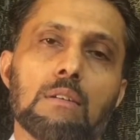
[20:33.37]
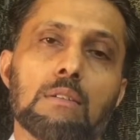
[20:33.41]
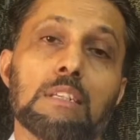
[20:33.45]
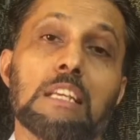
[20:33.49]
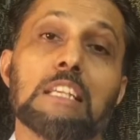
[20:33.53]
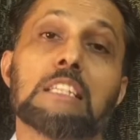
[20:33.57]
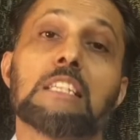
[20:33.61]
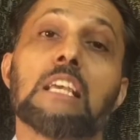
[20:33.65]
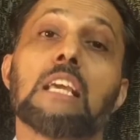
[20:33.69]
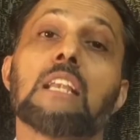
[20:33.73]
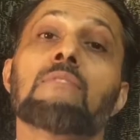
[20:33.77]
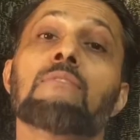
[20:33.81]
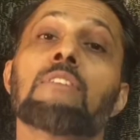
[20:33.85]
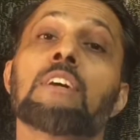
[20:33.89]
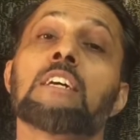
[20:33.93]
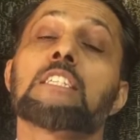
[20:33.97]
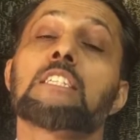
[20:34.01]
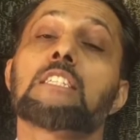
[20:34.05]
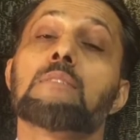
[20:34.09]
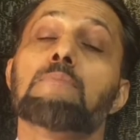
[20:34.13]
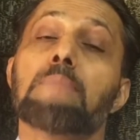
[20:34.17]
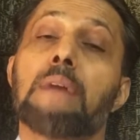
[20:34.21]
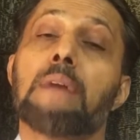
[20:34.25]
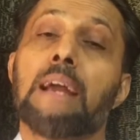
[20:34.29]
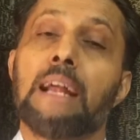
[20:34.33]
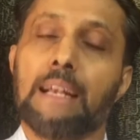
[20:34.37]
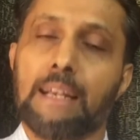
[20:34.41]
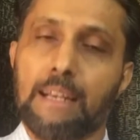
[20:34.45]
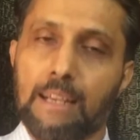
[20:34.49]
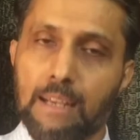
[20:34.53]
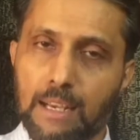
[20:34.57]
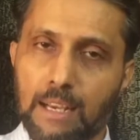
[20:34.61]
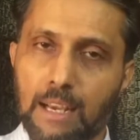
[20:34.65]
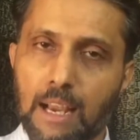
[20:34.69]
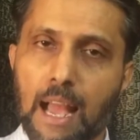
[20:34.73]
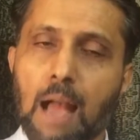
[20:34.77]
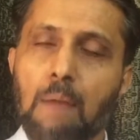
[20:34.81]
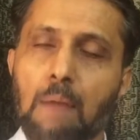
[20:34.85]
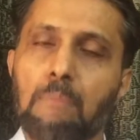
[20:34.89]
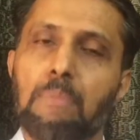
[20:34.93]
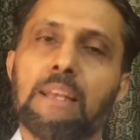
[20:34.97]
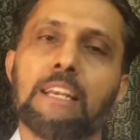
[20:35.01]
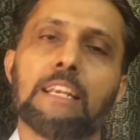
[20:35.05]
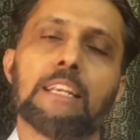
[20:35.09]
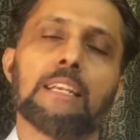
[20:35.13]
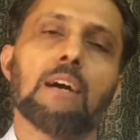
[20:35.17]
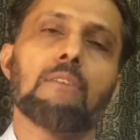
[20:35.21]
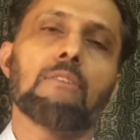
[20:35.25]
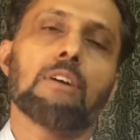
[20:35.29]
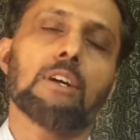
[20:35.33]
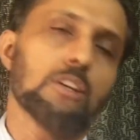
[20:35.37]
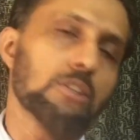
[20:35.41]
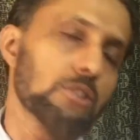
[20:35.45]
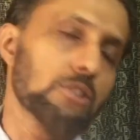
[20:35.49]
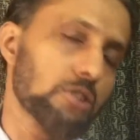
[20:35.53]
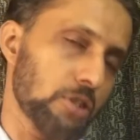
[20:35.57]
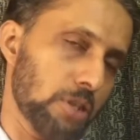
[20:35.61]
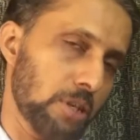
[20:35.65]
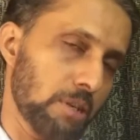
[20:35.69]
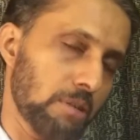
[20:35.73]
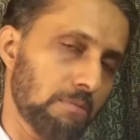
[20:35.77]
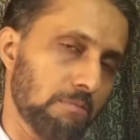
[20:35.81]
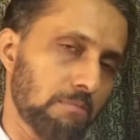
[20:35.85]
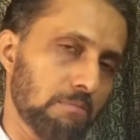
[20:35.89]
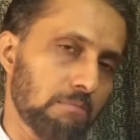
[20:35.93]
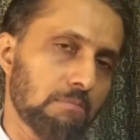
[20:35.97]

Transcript: disinvestment happened in our country.